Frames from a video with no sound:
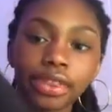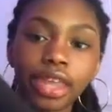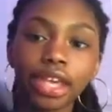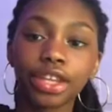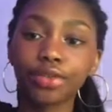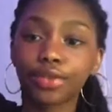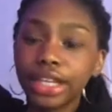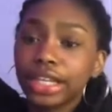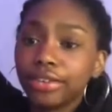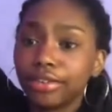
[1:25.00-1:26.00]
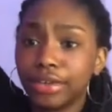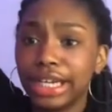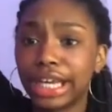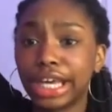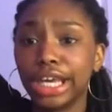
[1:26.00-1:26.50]
They're really, really
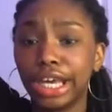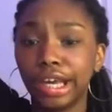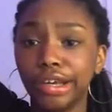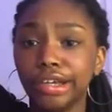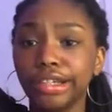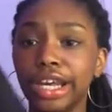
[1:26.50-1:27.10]
cute.